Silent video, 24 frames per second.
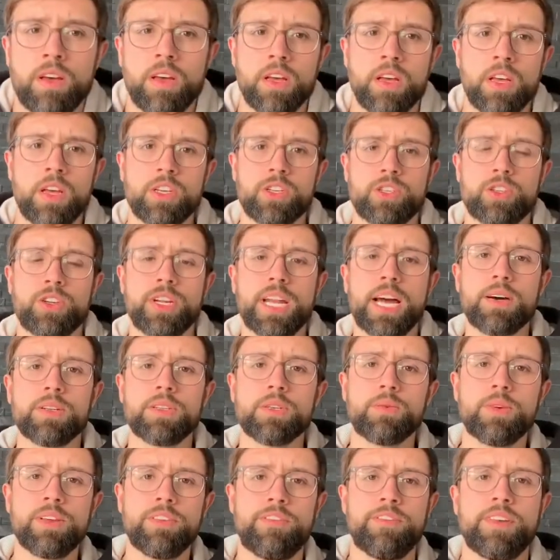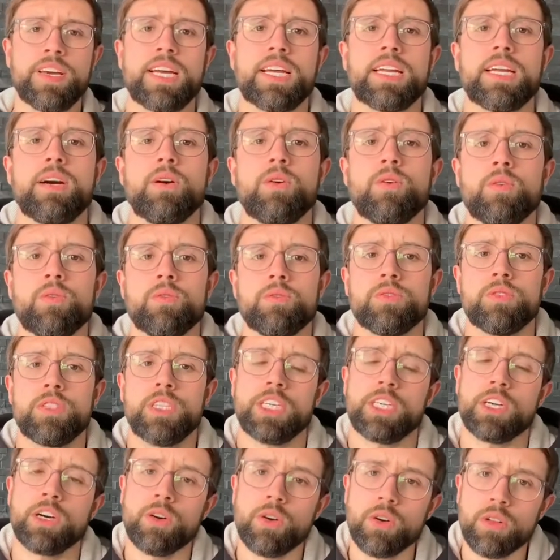So now that we've figured out the
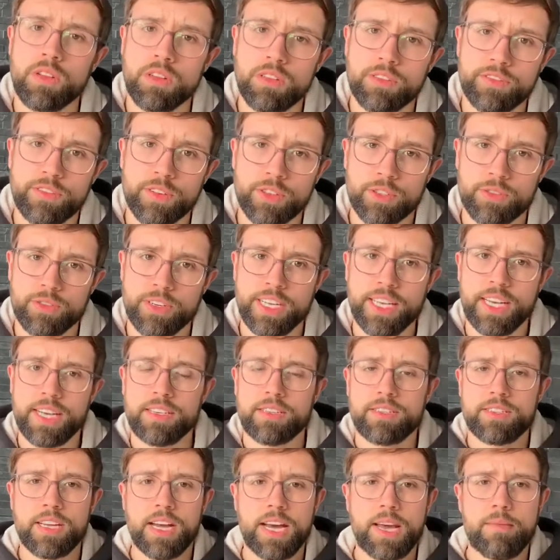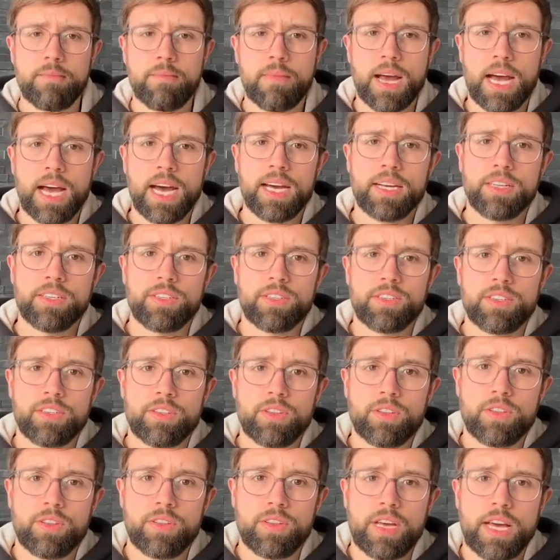goal for 3 years' time and
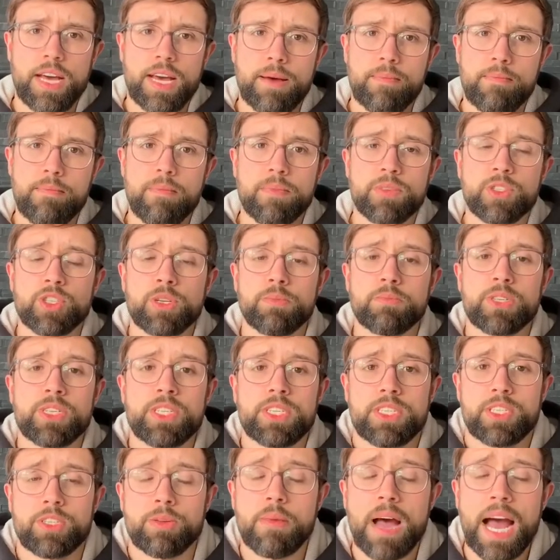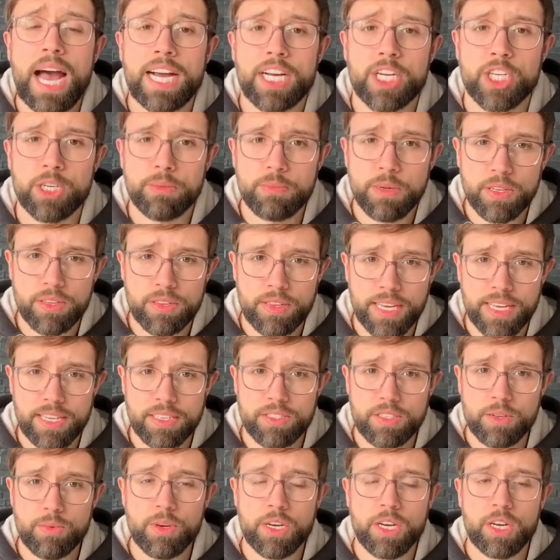some actionable
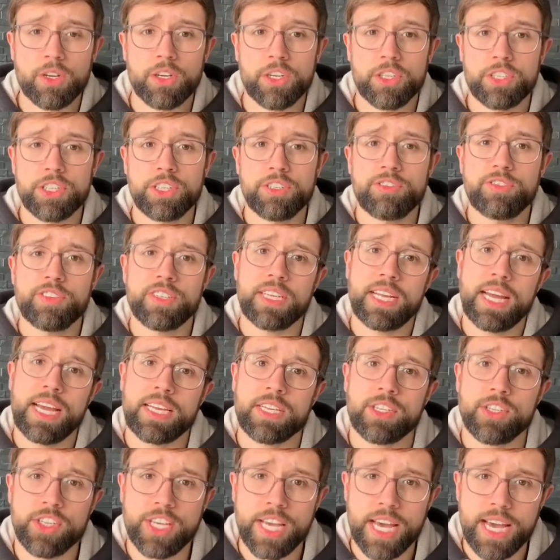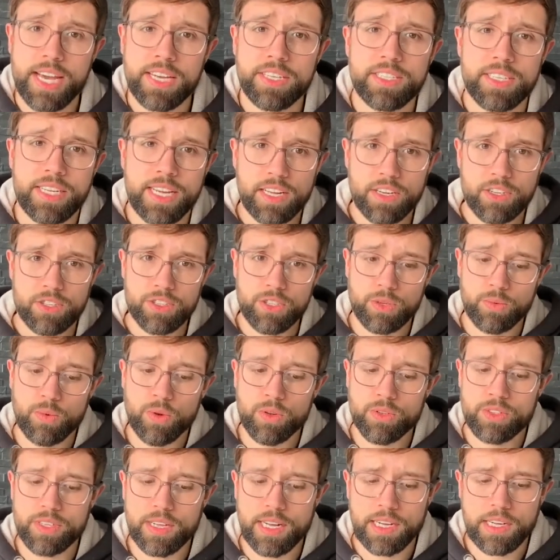things that we're going to do for the next year to get us
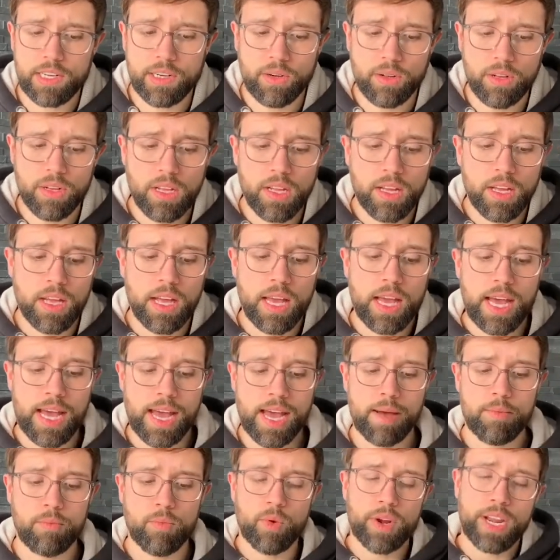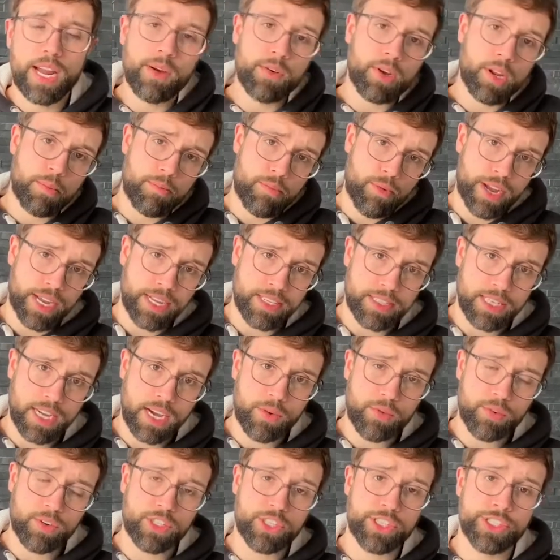towards that goal, we're now going to bring it
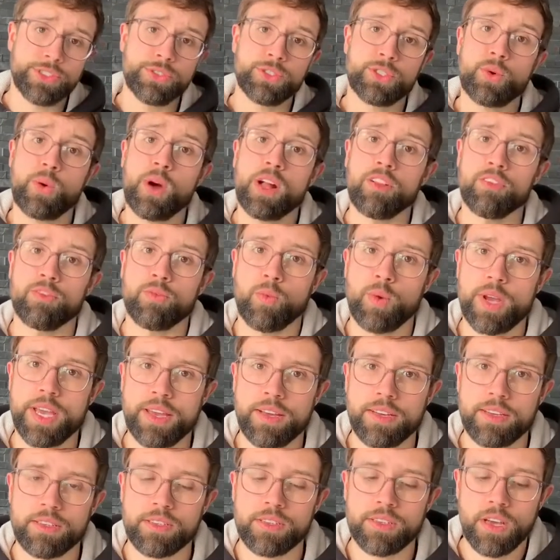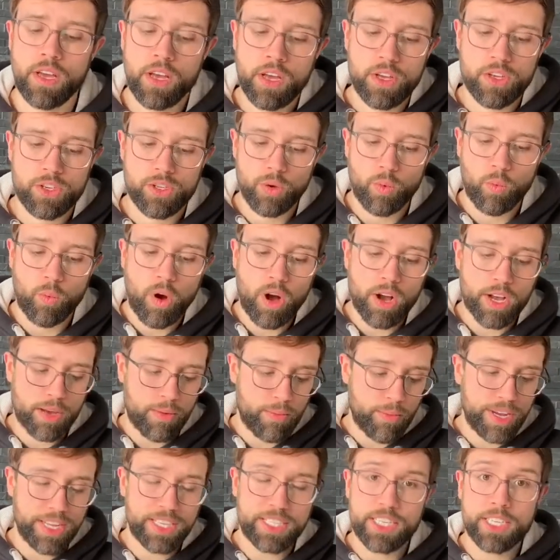down to 12 weeks. So what can
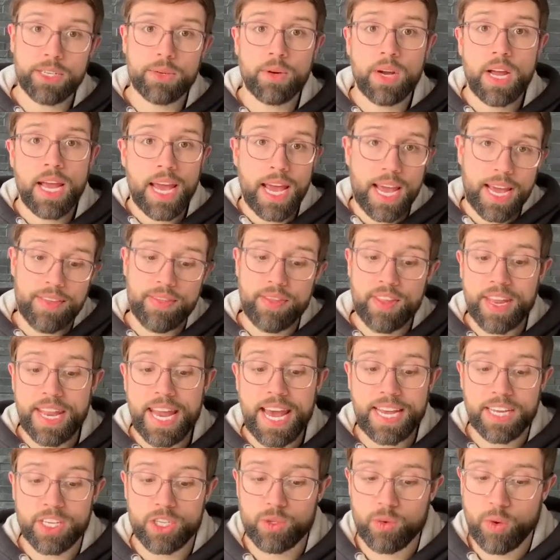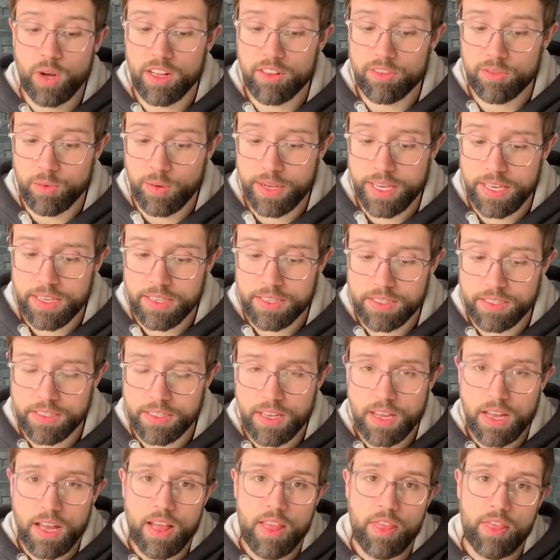we do in the next 12 weeks
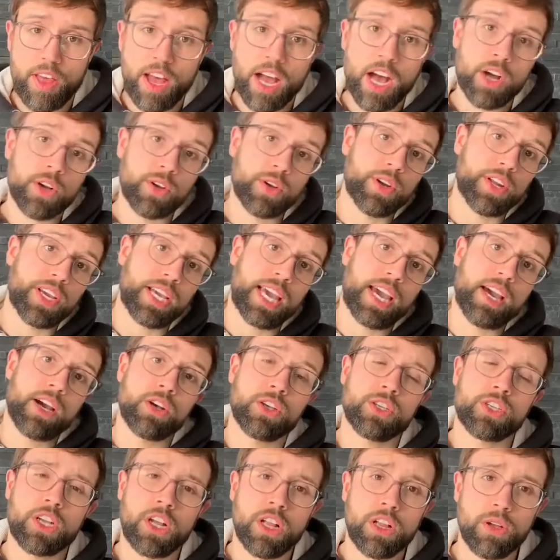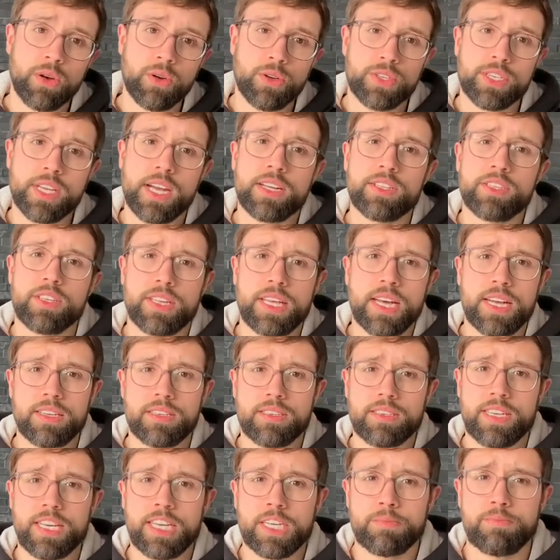that are going to get us closer to that
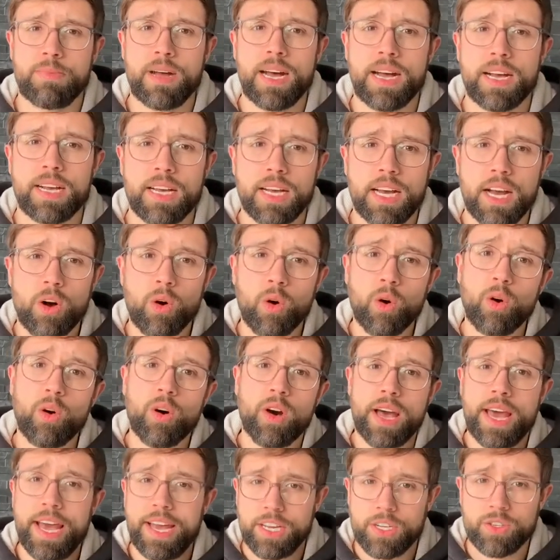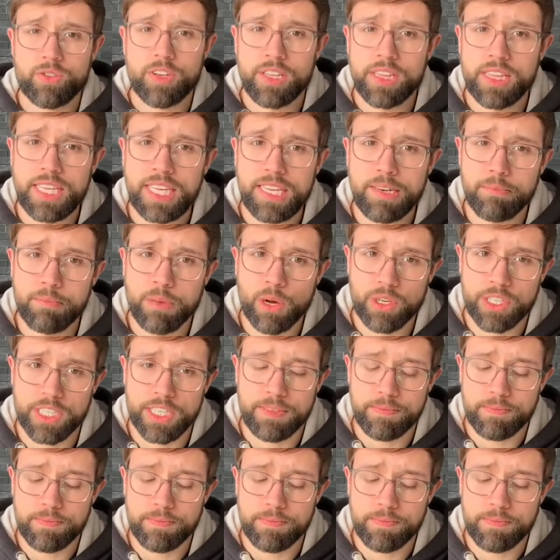6-pack or extra lean body?